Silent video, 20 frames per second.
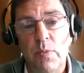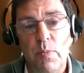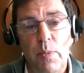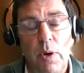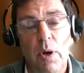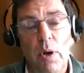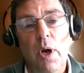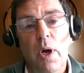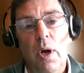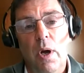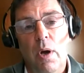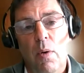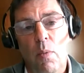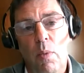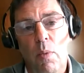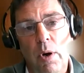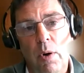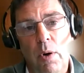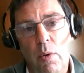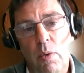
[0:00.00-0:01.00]
But
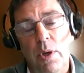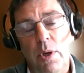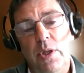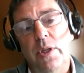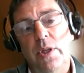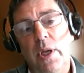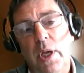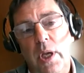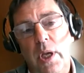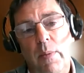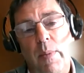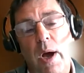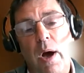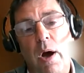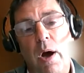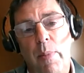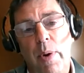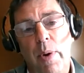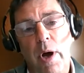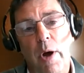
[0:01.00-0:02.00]
we're always thinking about
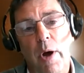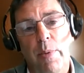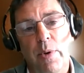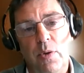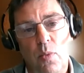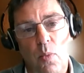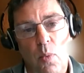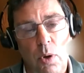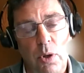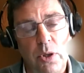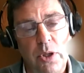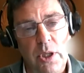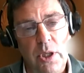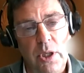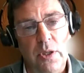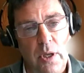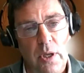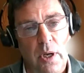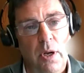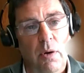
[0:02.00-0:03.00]
our purpose. What
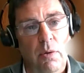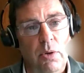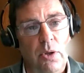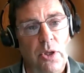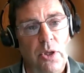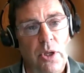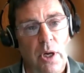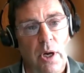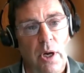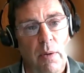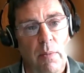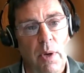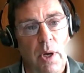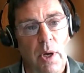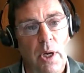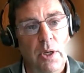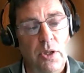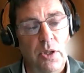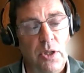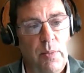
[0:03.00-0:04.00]
is the long-term
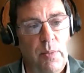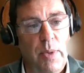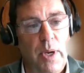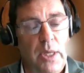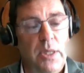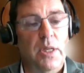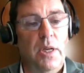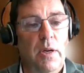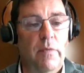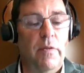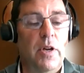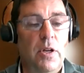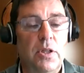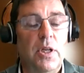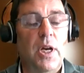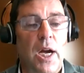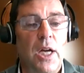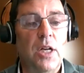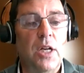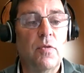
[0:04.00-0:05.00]
stability of those
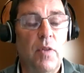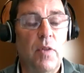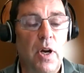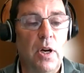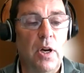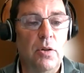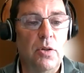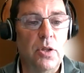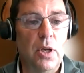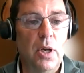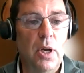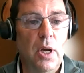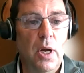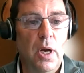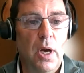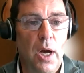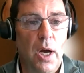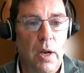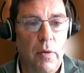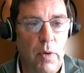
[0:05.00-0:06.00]
cash flows?
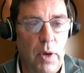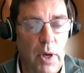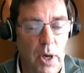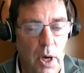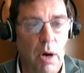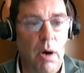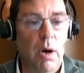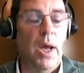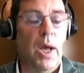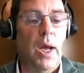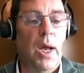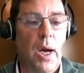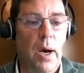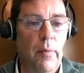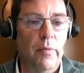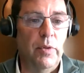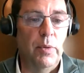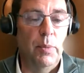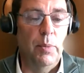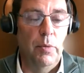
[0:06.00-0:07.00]
And if we can't get
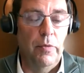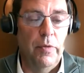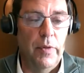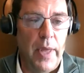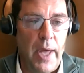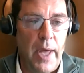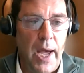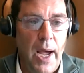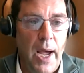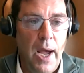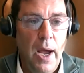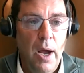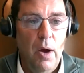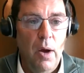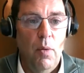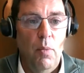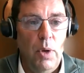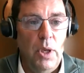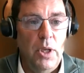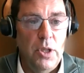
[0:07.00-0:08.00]
comfortable for that,
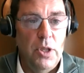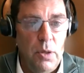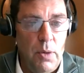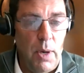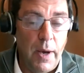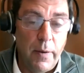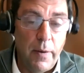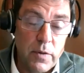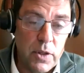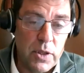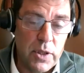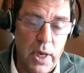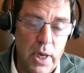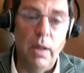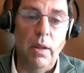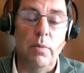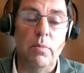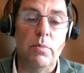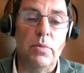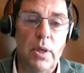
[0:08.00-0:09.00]
we do have to
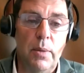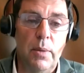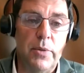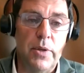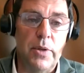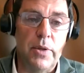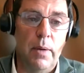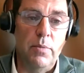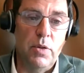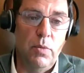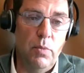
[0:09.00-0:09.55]
sell them sometimes.